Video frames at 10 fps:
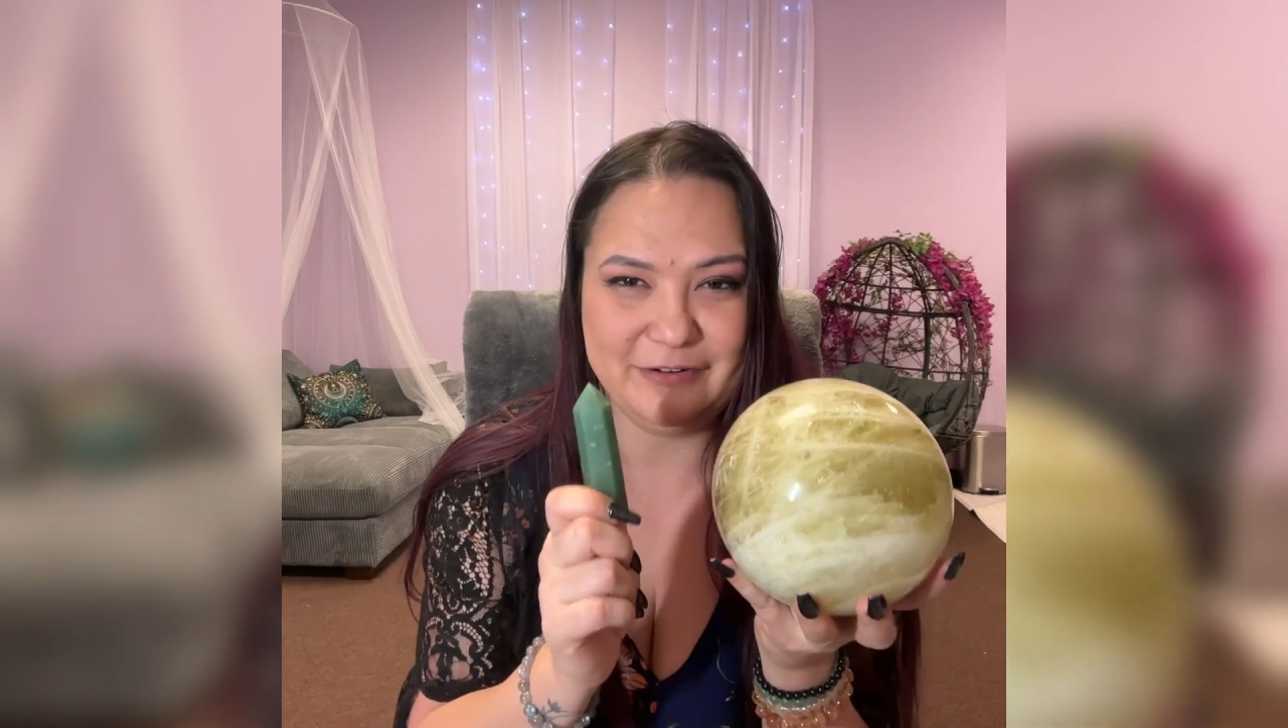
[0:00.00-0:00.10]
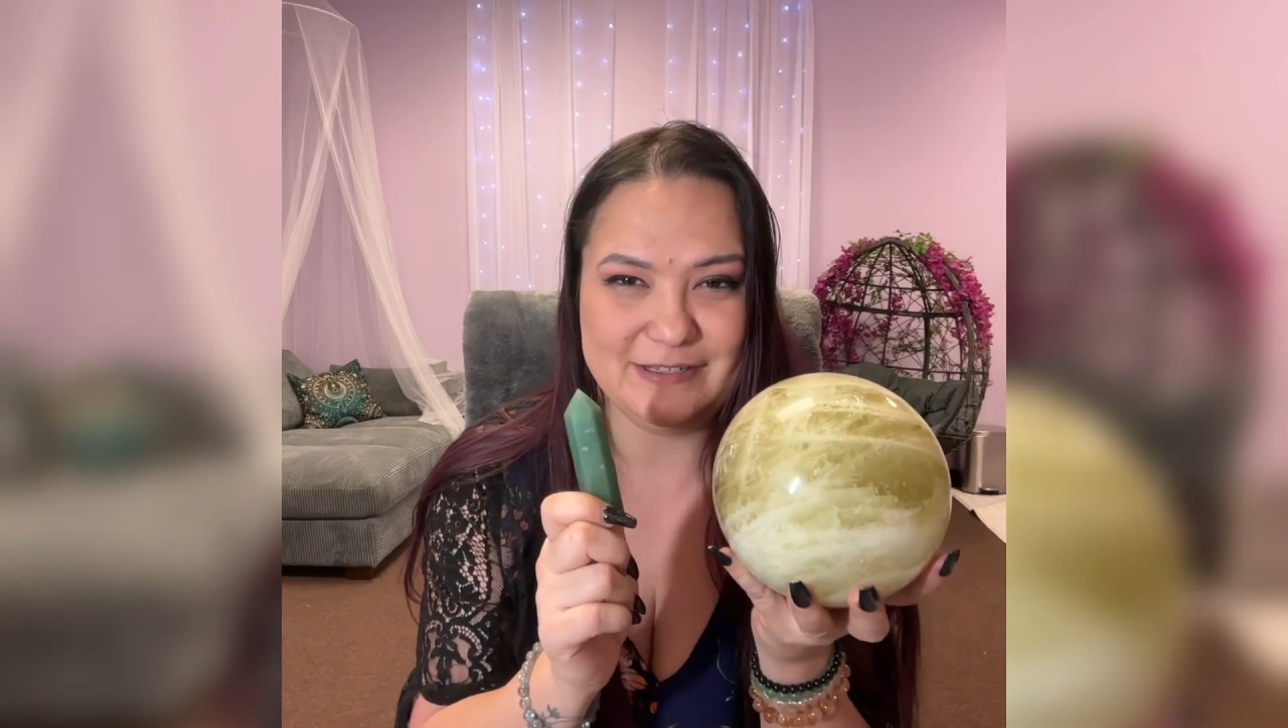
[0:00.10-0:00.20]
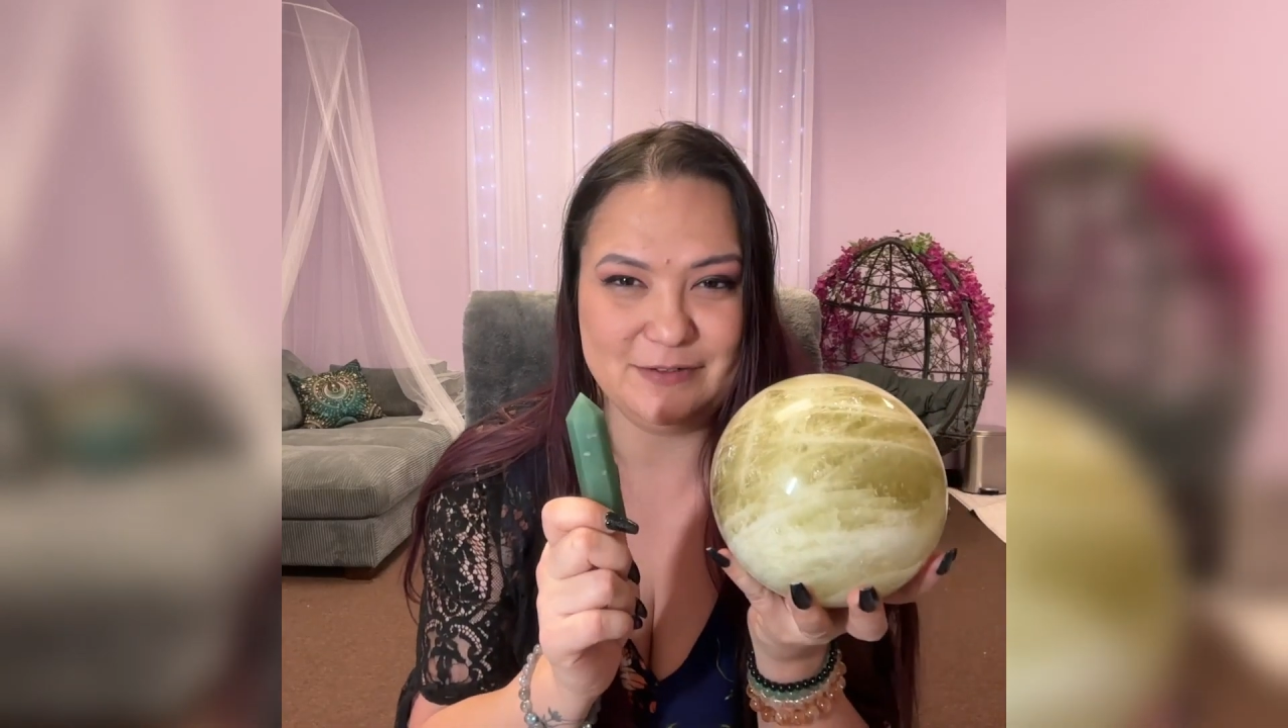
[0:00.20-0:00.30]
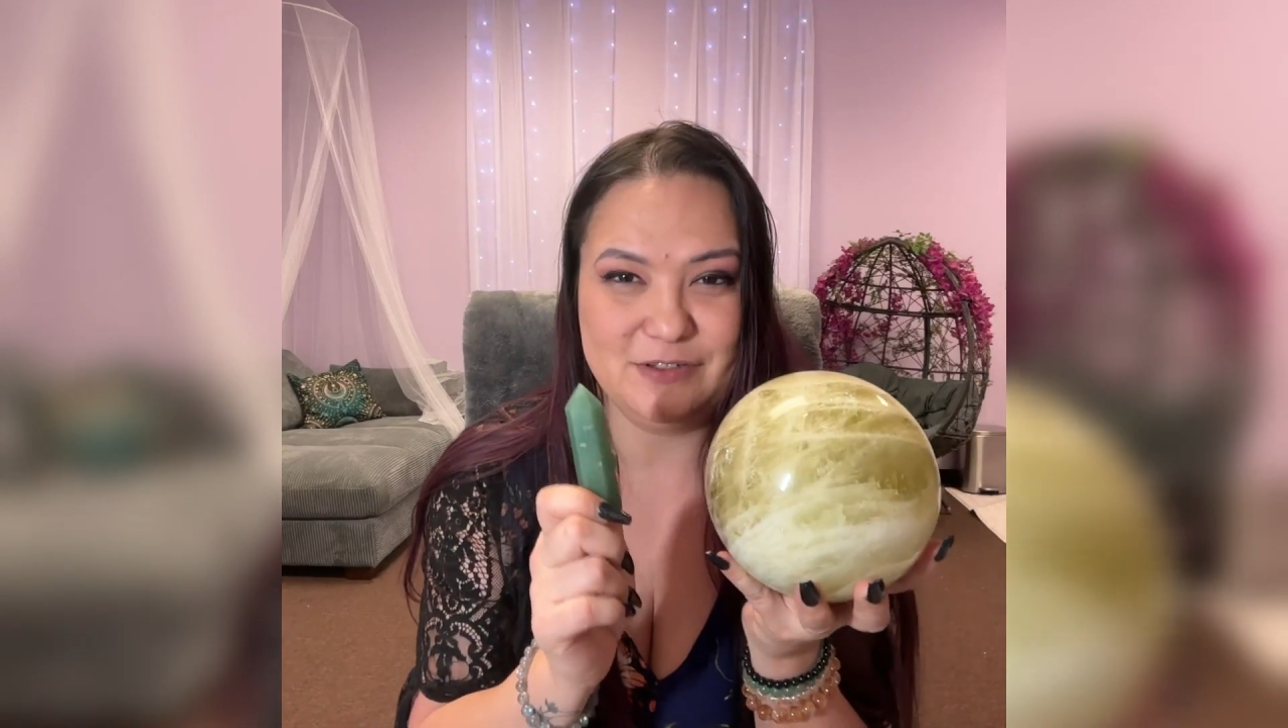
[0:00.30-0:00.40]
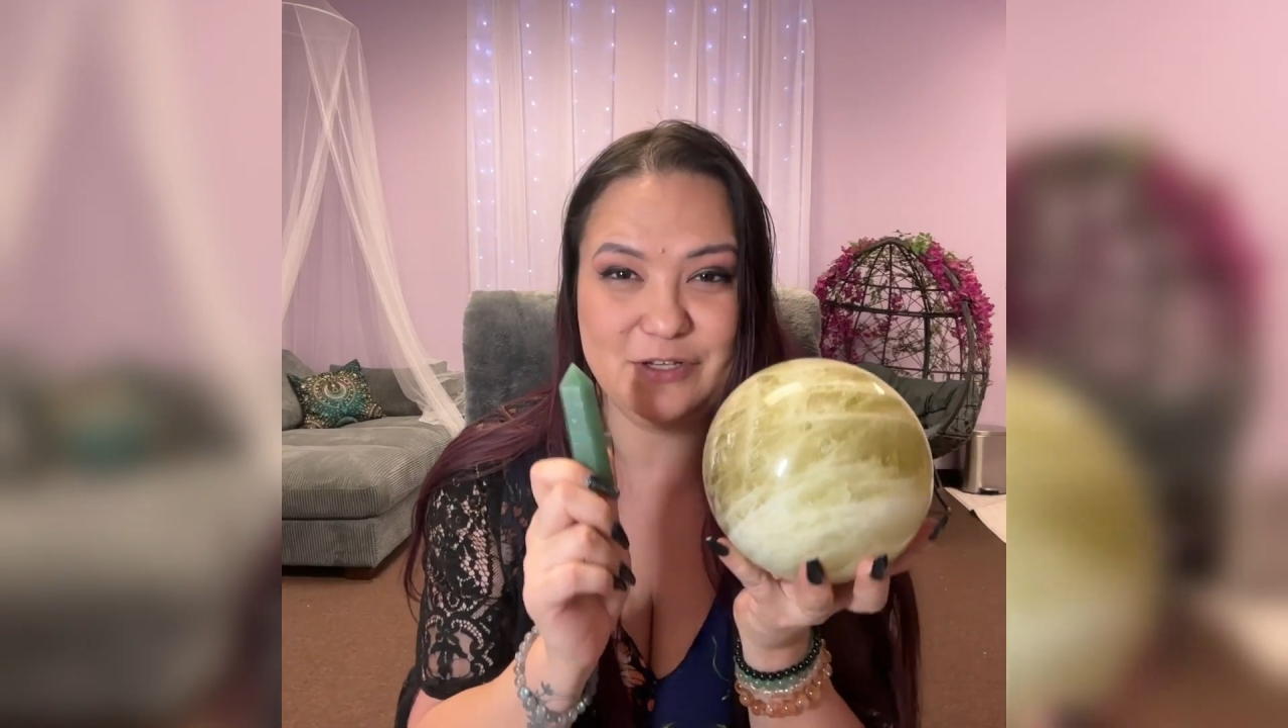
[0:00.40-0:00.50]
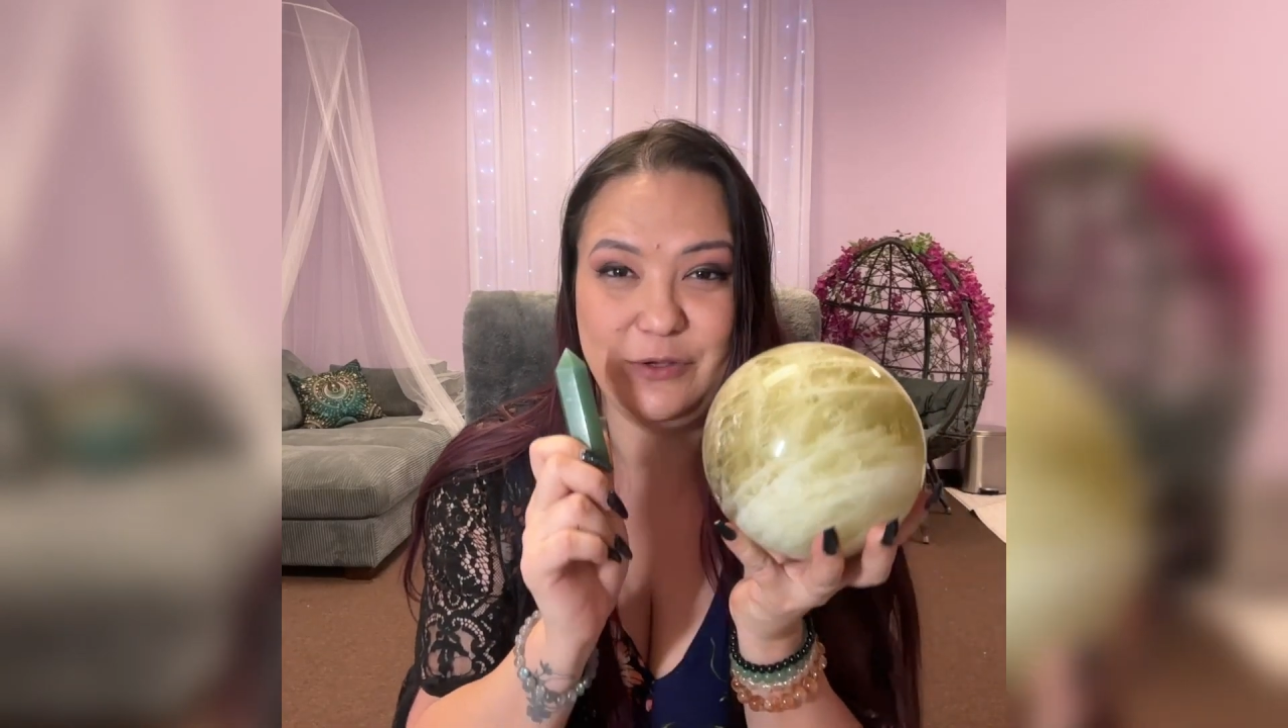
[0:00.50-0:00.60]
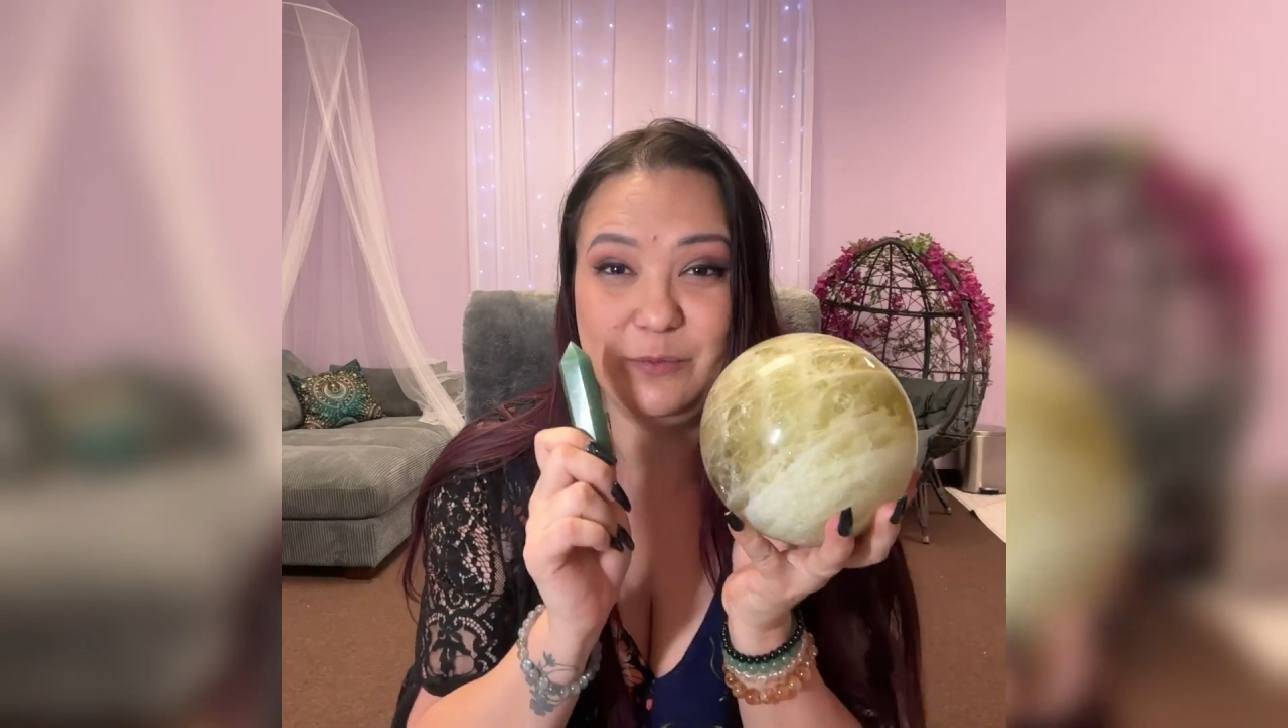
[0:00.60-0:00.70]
crystal too.